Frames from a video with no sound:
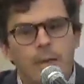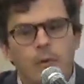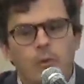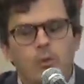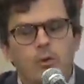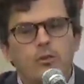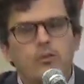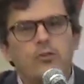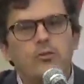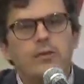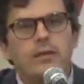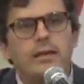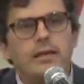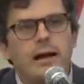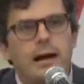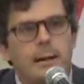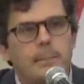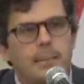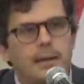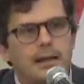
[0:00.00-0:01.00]
were doing
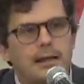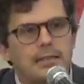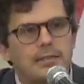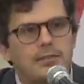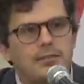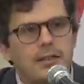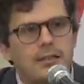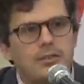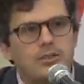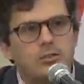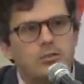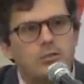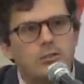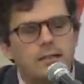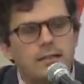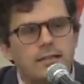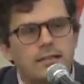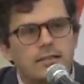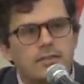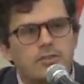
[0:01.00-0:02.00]
complex facial
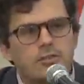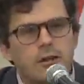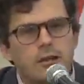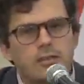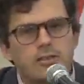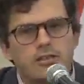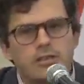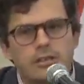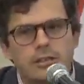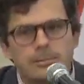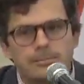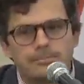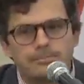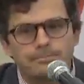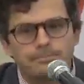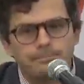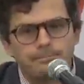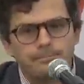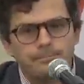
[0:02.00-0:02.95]
reconstruction,